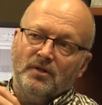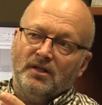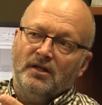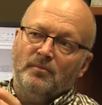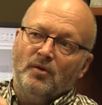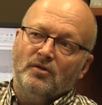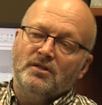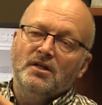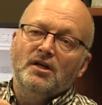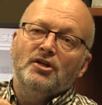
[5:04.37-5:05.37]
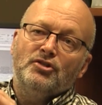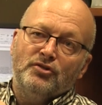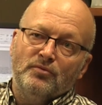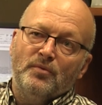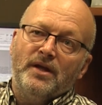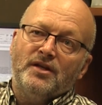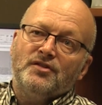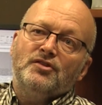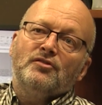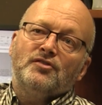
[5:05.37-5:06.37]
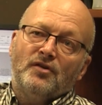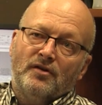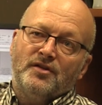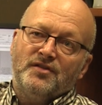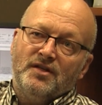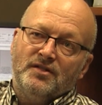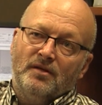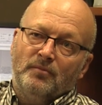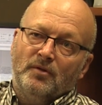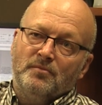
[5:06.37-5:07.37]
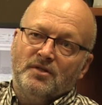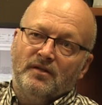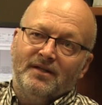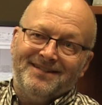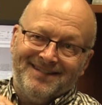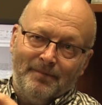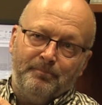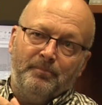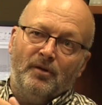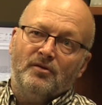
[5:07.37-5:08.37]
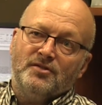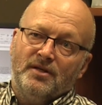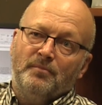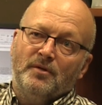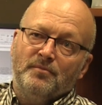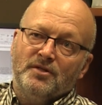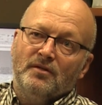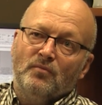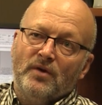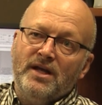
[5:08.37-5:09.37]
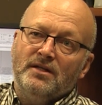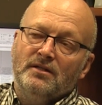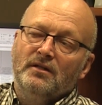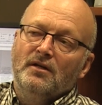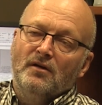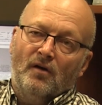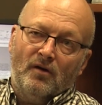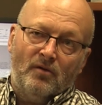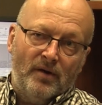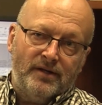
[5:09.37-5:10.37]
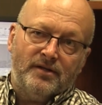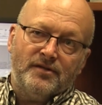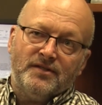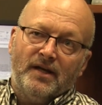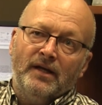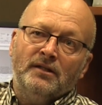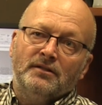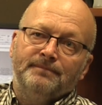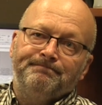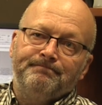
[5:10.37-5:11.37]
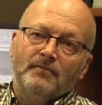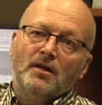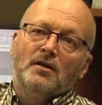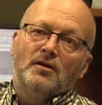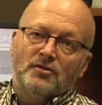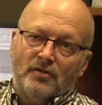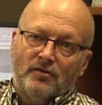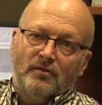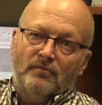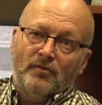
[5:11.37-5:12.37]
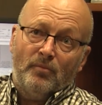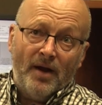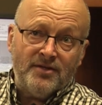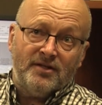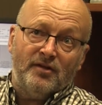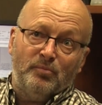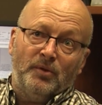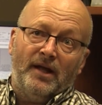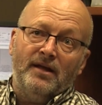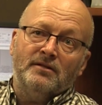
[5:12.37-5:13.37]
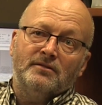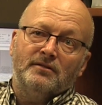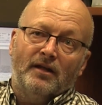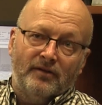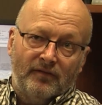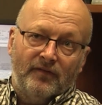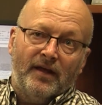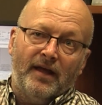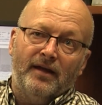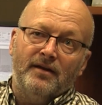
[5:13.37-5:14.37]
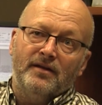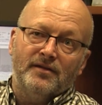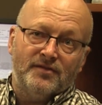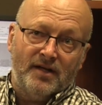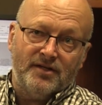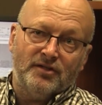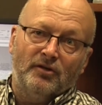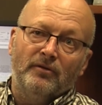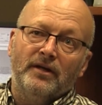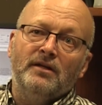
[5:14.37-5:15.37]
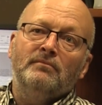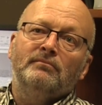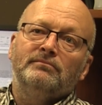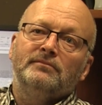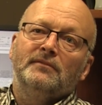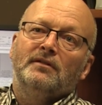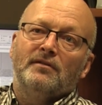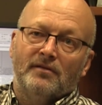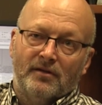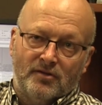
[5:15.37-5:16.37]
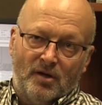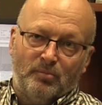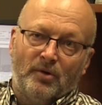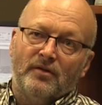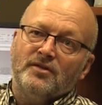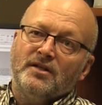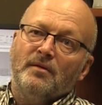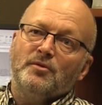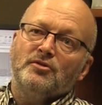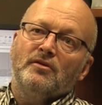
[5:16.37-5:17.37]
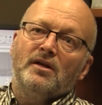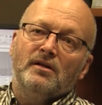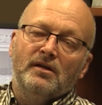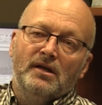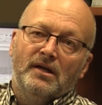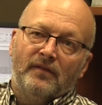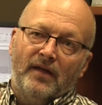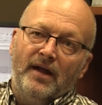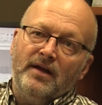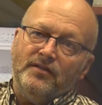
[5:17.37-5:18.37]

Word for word: within about two weeks, you'll start to see symptoms. And the typical symptoms in wheat are quite distinct. So, the, the rest of the plant, other than the head, is nice and green. The top part of the stem is green. The head